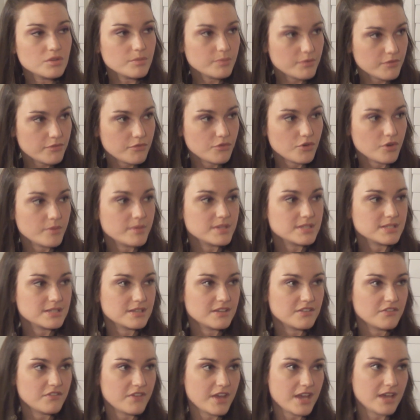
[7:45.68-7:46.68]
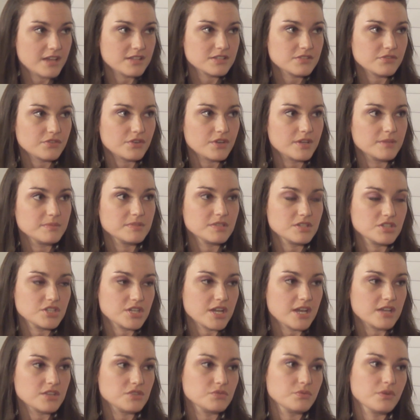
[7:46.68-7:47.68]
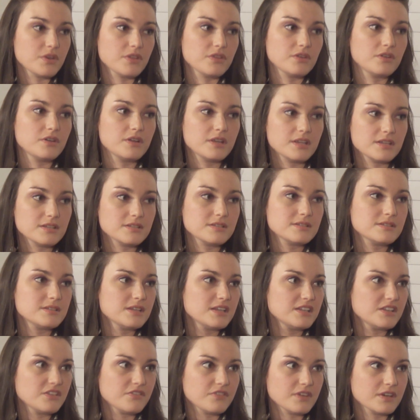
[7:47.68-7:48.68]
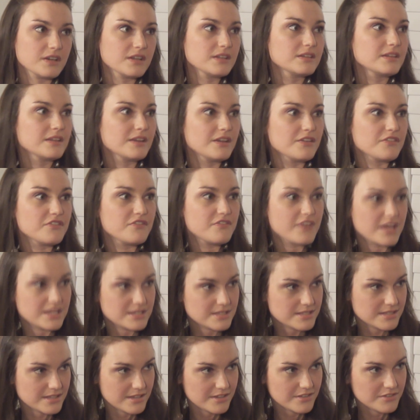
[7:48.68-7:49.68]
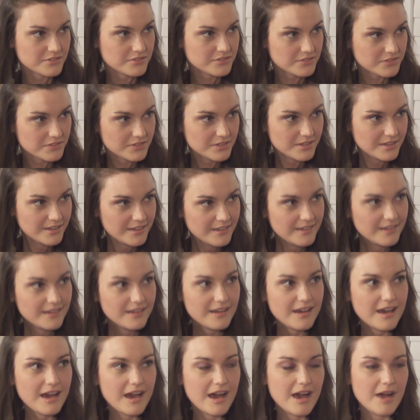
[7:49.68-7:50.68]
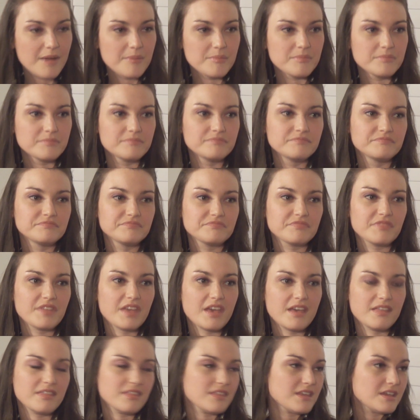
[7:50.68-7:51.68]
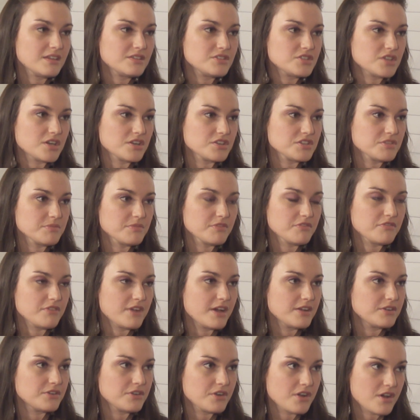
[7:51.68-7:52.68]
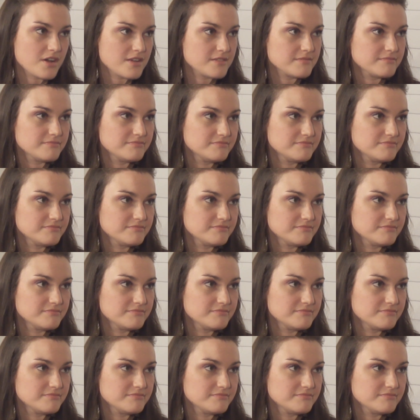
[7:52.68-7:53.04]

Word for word: the performance in advance for him to judge whether it is significantly offensive um, and then charge him the fine or not.